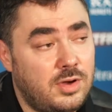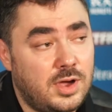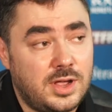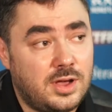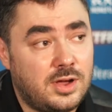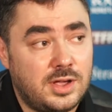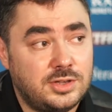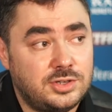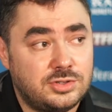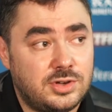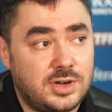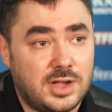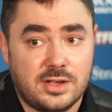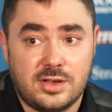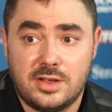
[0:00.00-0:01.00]
I, I enjoy
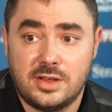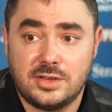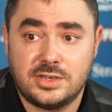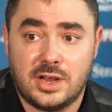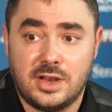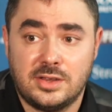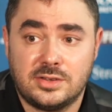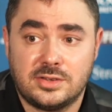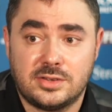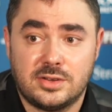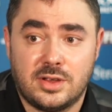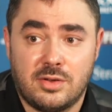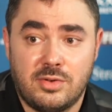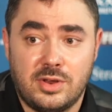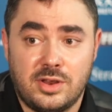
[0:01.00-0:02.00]
that kind of challenge.
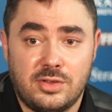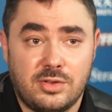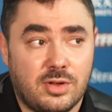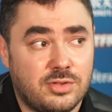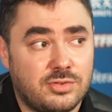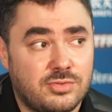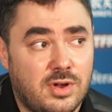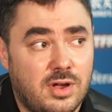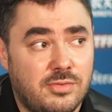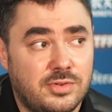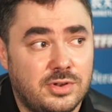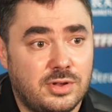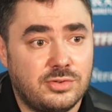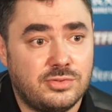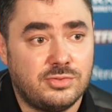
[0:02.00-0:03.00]
I really do. I thrive
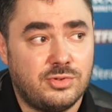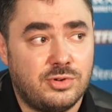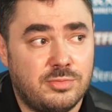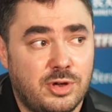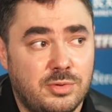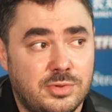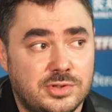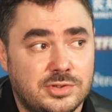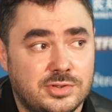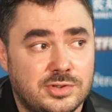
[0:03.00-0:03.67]
on those sort of moments.